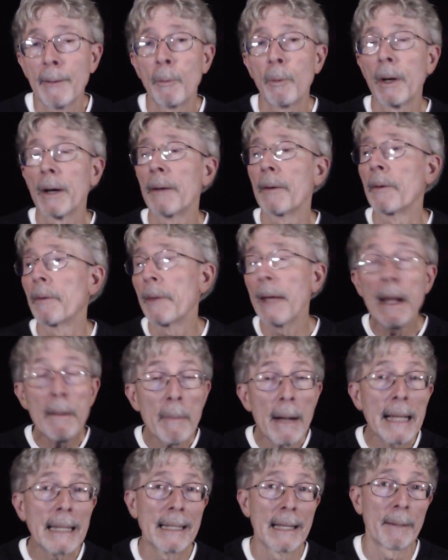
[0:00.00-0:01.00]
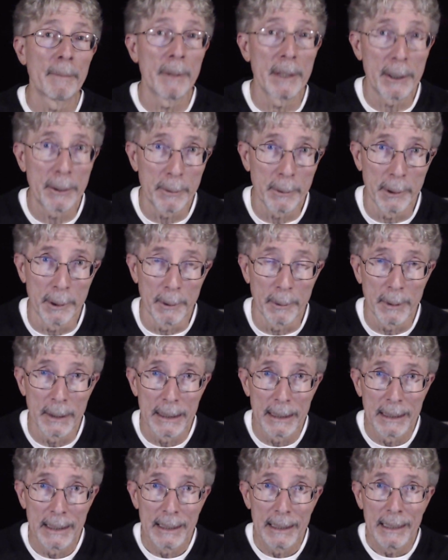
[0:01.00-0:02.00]
Well, that might not be true
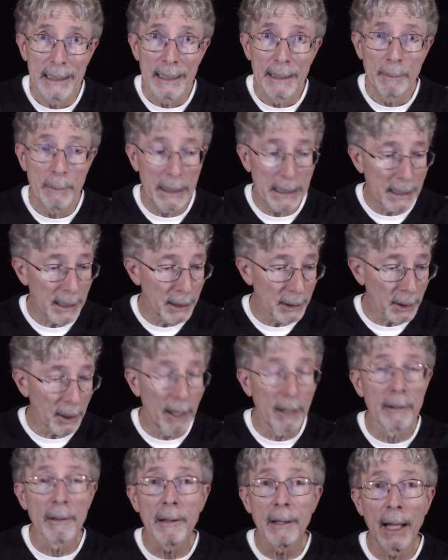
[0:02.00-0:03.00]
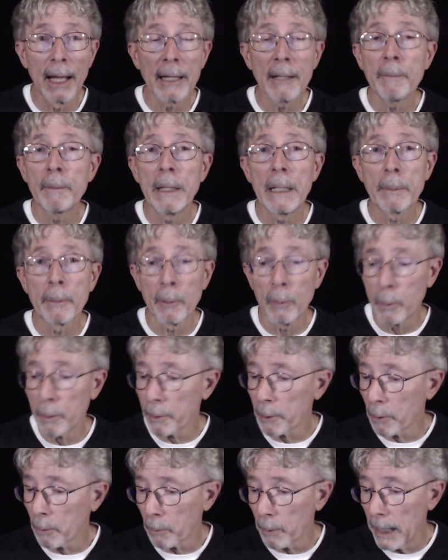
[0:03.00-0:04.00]
because a lot of people
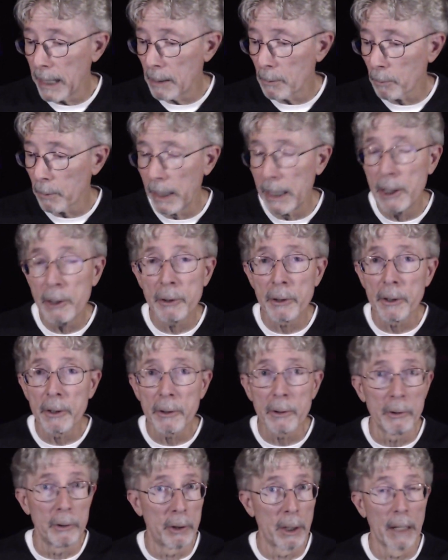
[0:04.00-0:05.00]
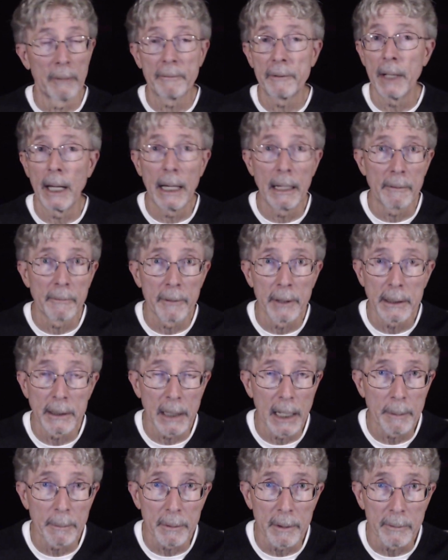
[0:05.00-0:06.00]
with great ranges, Jeff Tate, for
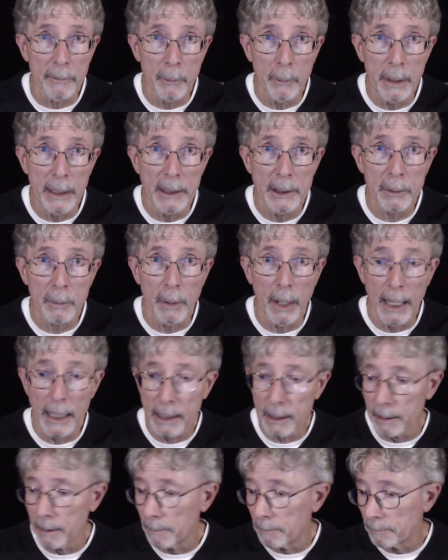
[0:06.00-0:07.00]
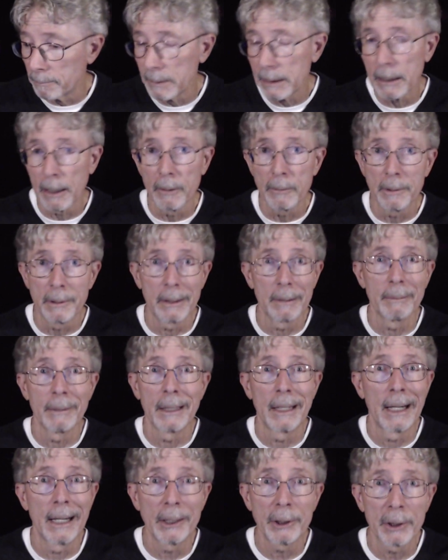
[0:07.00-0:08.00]
example, of Queensryche, and,
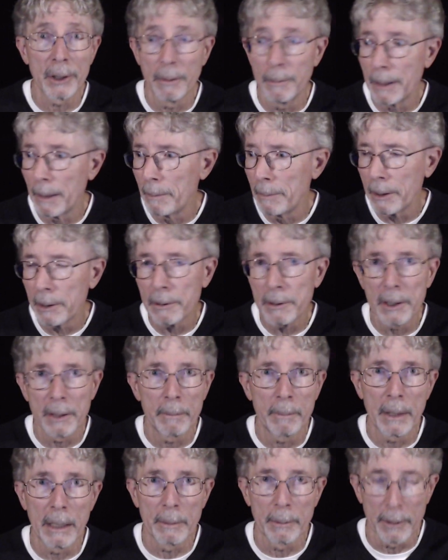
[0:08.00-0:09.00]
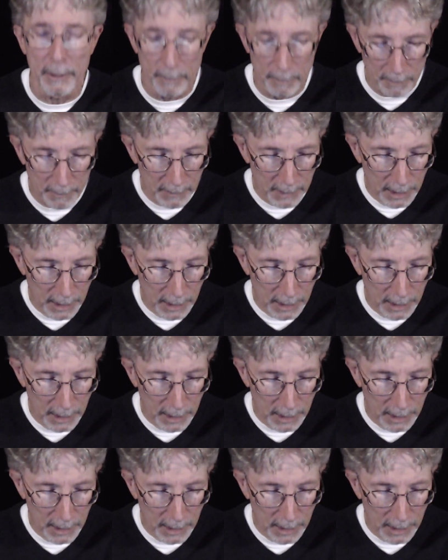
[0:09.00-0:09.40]
Dimash, a million people,